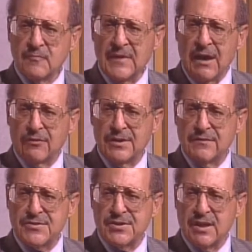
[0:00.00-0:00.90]
outlive
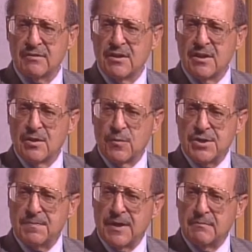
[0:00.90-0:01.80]
us, yet we
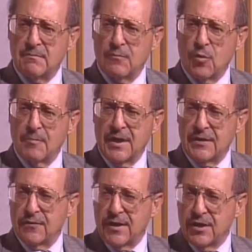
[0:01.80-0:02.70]
spend more
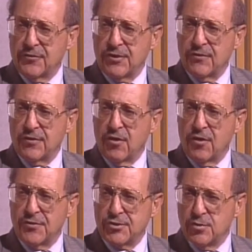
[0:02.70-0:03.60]
money for health care than
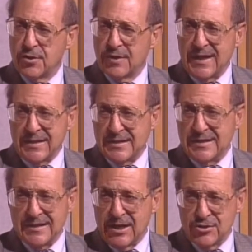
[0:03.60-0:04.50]
all the
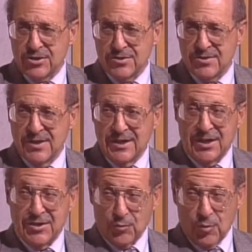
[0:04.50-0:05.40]
218 nations
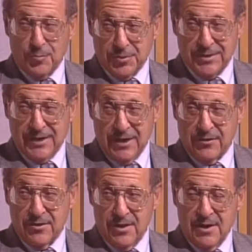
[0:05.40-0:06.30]
in the world put
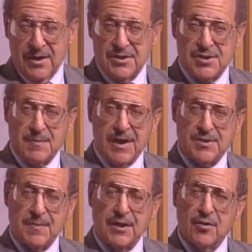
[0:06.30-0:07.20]
together. Despite
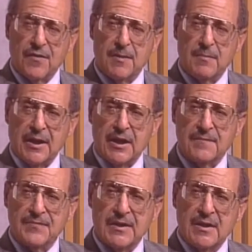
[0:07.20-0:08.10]
spending all that money,
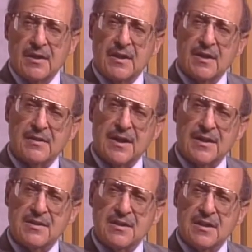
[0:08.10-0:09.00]
In
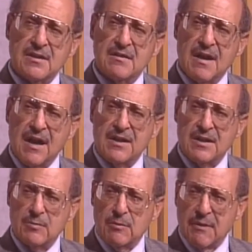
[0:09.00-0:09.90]

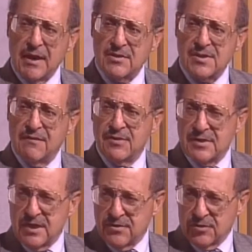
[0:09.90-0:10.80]
1990, we ranked
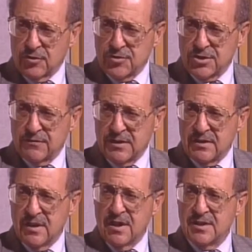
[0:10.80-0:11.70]
17th in
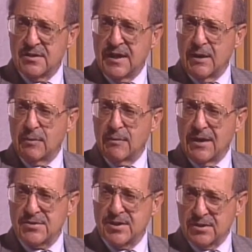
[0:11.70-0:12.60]
longevity. Today, we
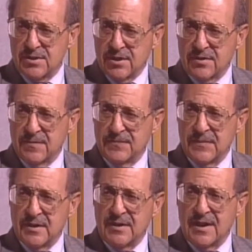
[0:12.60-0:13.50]
rank 60th.
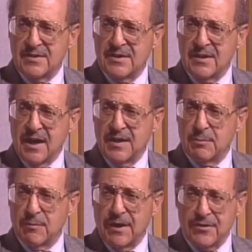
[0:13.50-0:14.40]
In 1990,
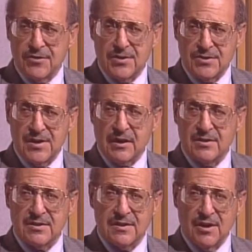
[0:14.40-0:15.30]
we ranked
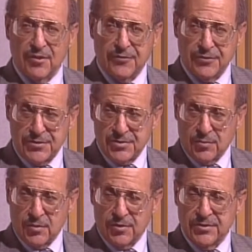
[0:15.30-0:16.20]
32nd in healthfulness in
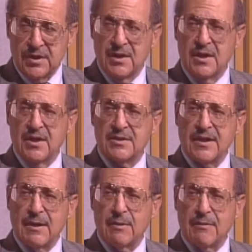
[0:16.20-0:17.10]
the world.
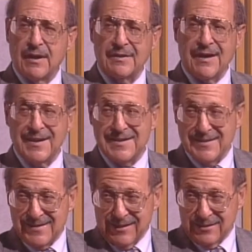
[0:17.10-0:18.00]
Today, we rank
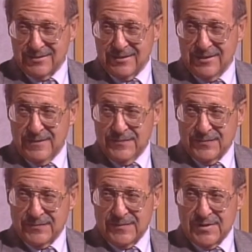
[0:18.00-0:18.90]
92nd.
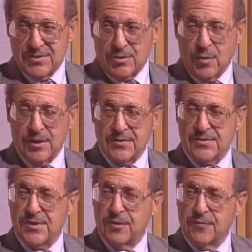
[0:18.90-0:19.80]
This is according to the
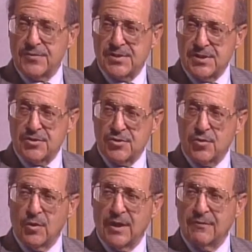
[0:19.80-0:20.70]
Center for Disease
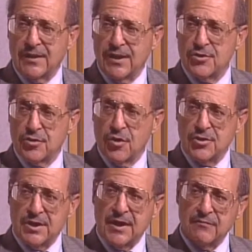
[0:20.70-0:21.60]
Control out of Atlanta,
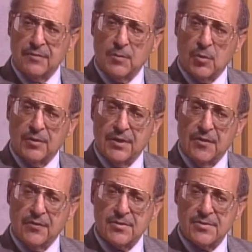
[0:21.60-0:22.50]
Georgia, and from the World
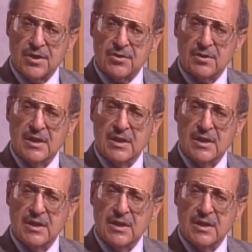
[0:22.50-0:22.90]
Health Organization.